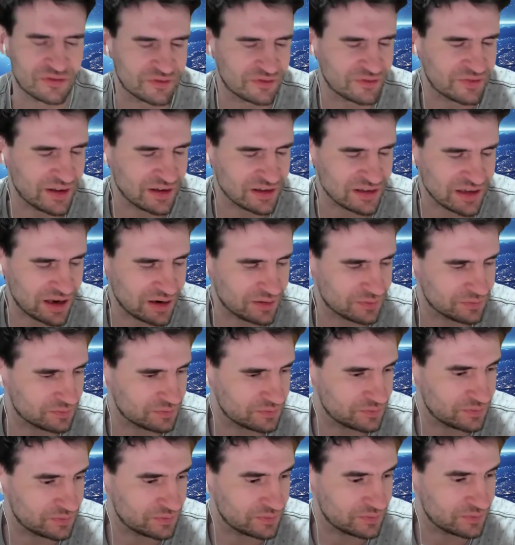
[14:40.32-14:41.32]
things aren't,
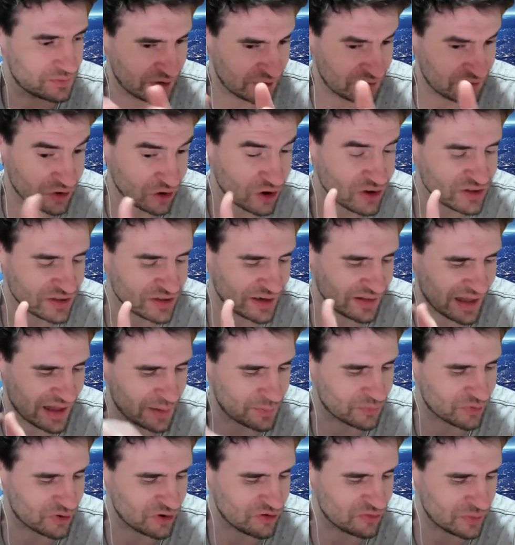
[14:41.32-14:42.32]
if you're not seeing that
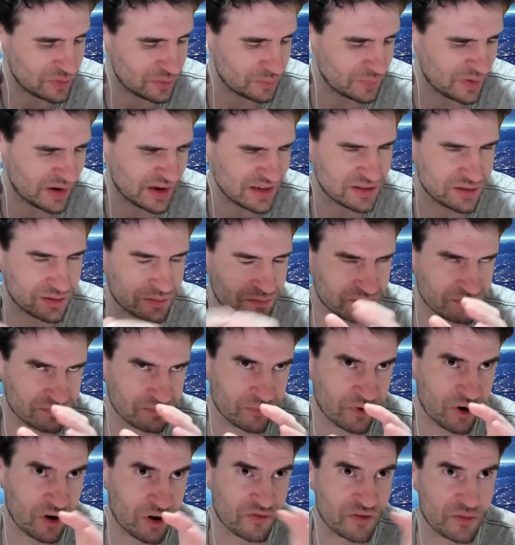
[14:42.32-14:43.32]
improvement. But it's
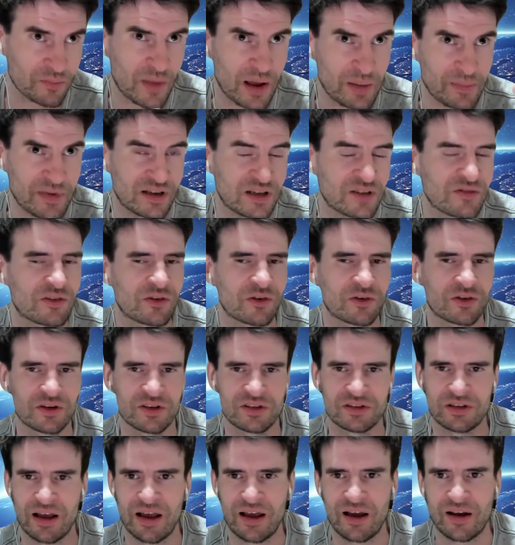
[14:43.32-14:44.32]
often maybe difficult to
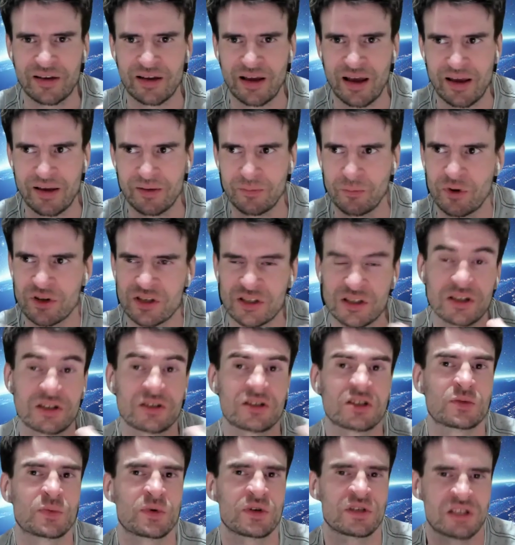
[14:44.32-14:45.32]
say, okay, what's the
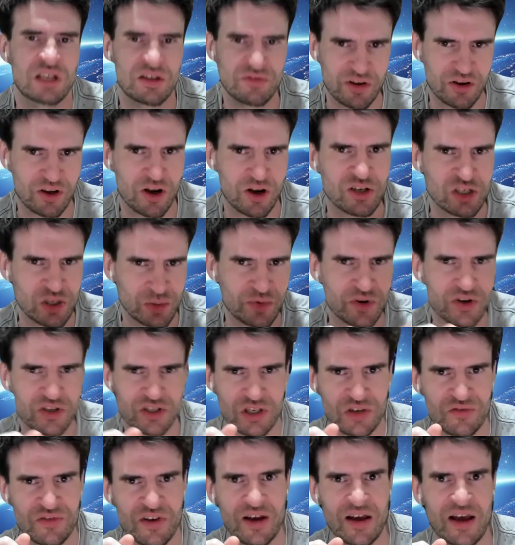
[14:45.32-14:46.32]
specific
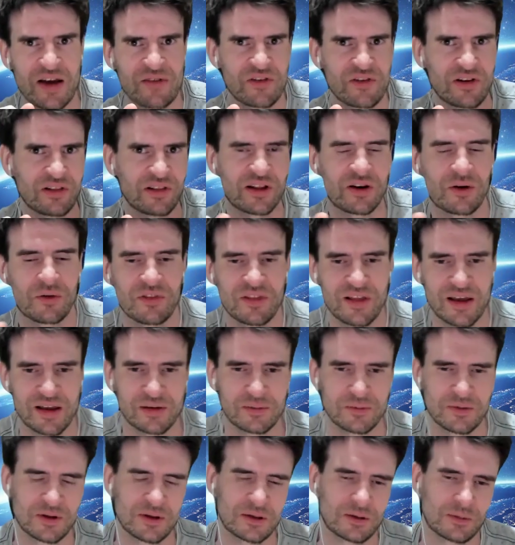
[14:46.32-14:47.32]
contribution of every little thing?
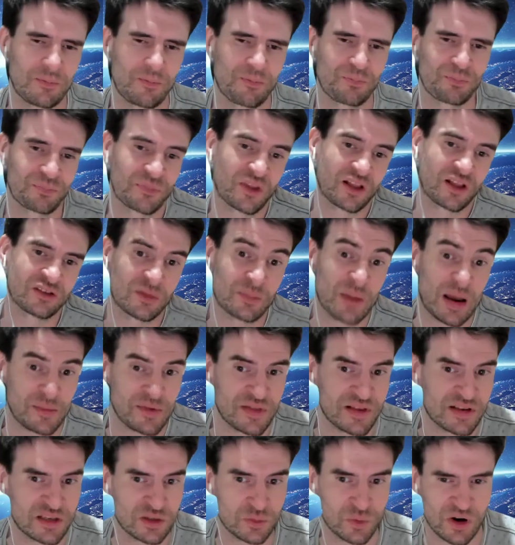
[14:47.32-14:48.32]
So maybe
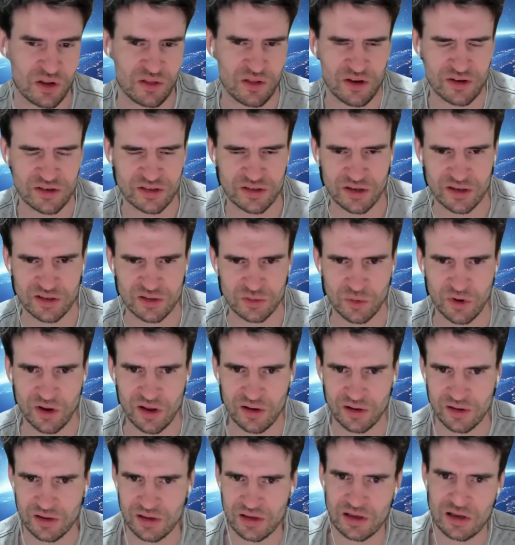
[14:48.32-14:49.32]
this is one of those things
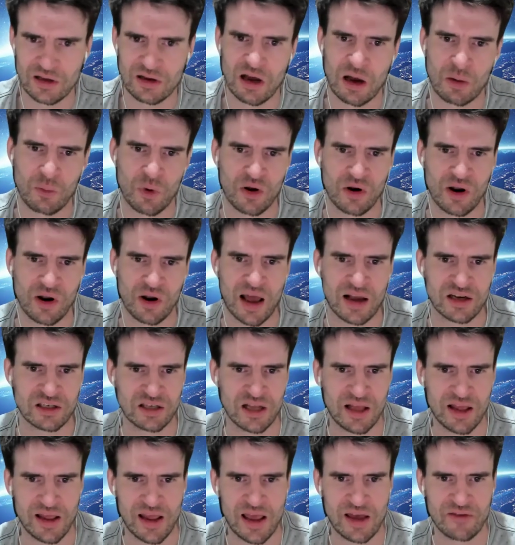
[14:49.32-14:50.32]
where I won't
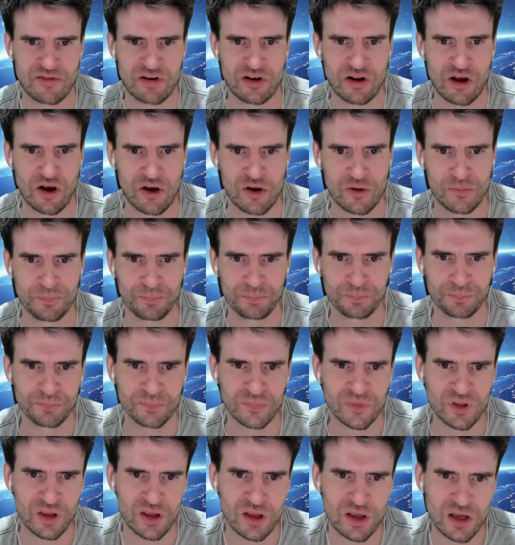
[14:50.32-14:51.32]
actually ever know.
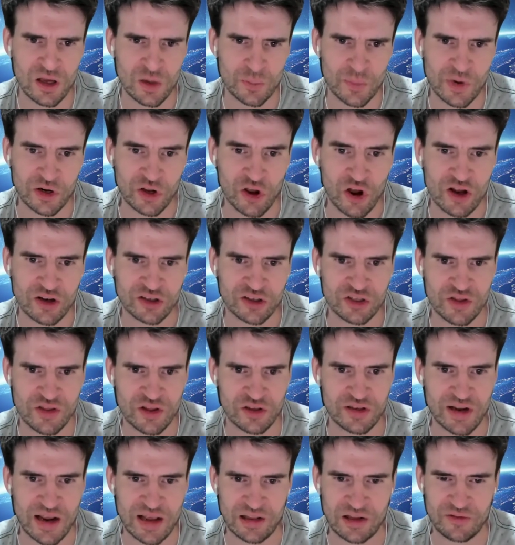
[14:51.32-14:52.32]
But going to the
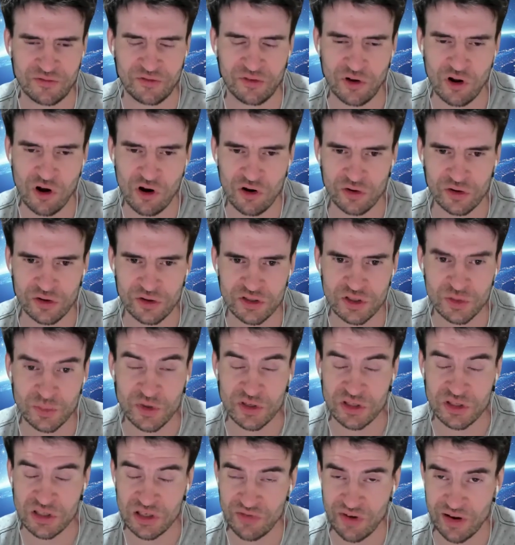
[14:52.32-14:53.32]
daily vlog
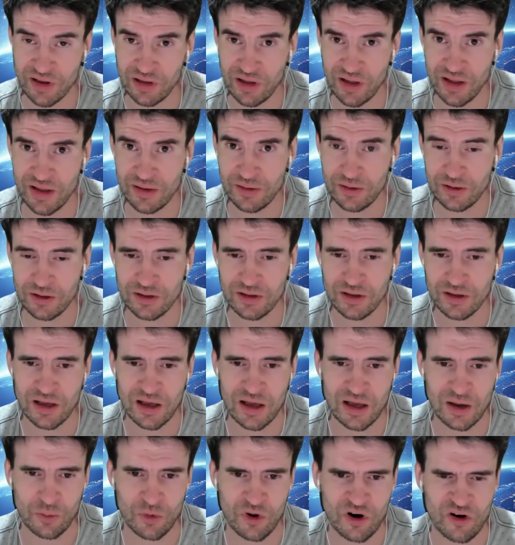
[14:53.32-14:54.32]
specifically,
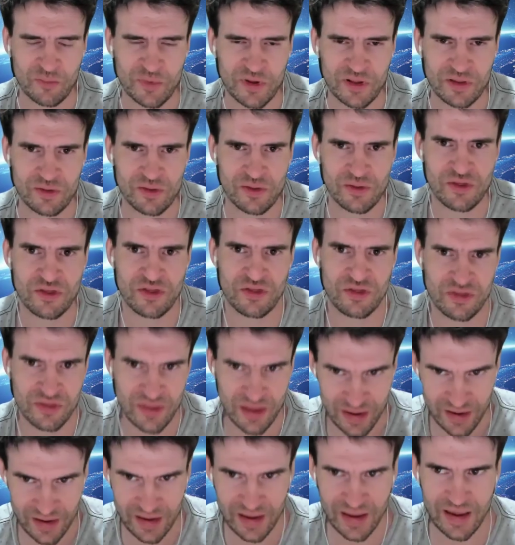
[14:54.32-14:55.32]
where I've been
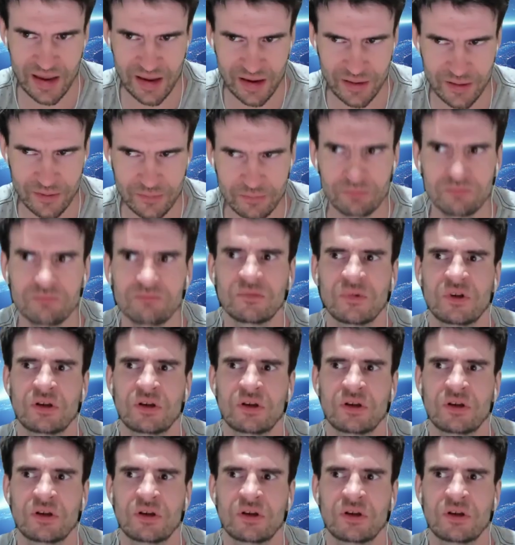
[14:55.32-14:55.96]
thinking